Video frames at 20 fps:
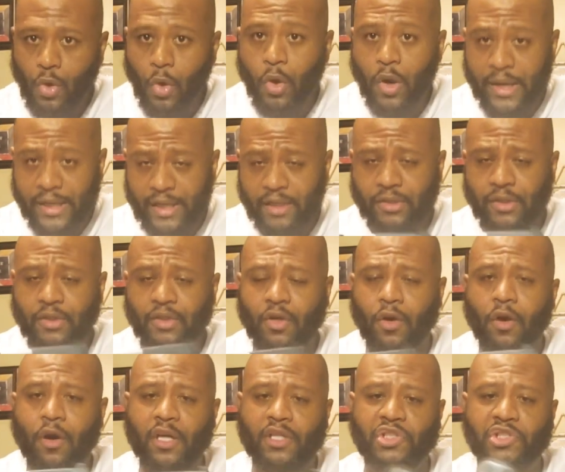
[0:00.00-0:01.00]
or is the
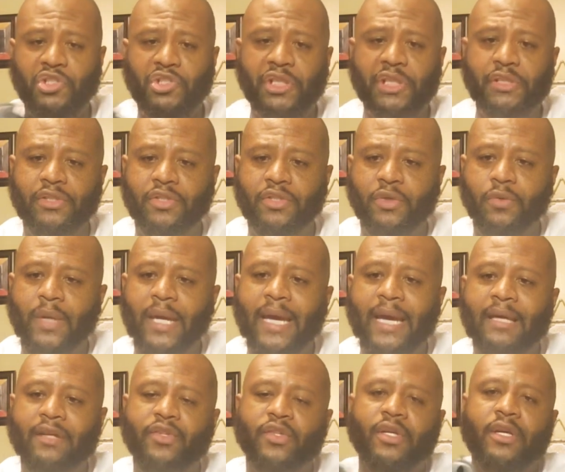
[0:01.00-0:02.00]
Taurus
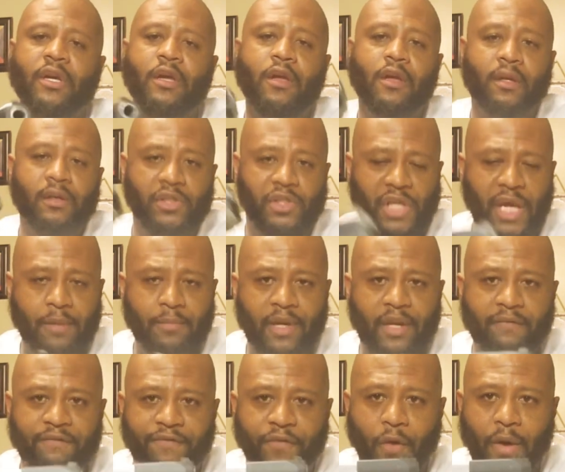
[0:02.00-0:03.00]
G2S, chambered
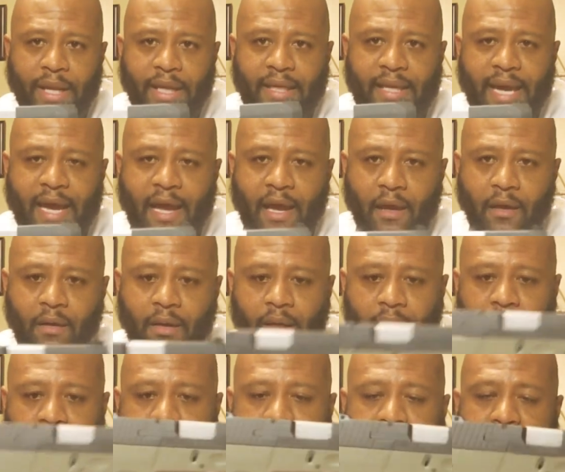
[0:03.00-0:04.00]
in 40 cal,
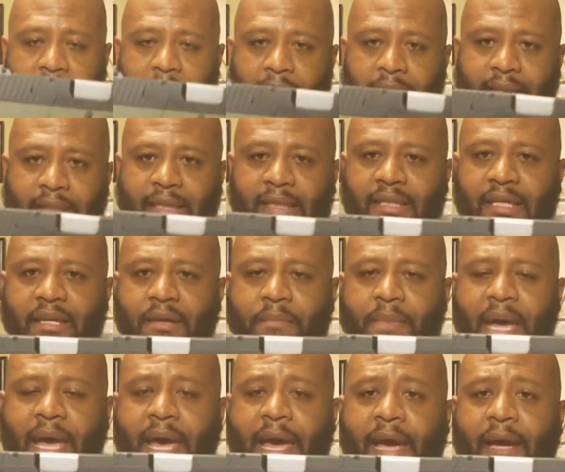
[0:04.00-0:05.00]
uh, six in the
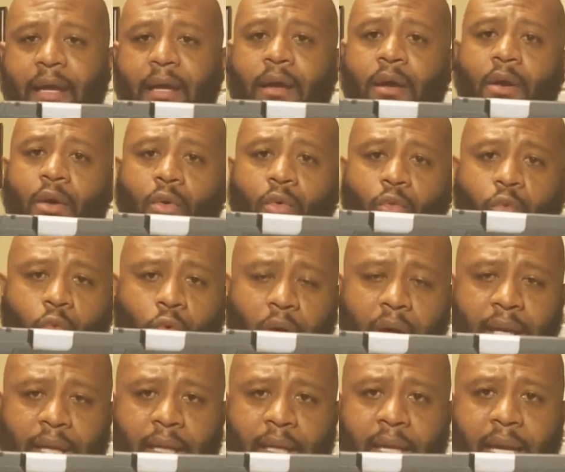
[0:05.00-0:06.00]
mag,
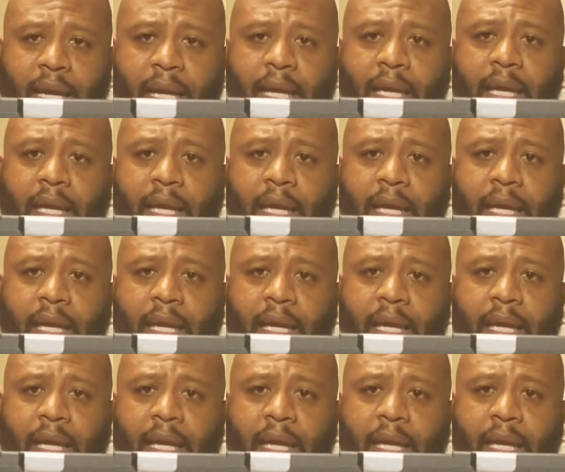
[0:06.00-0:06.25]
one in the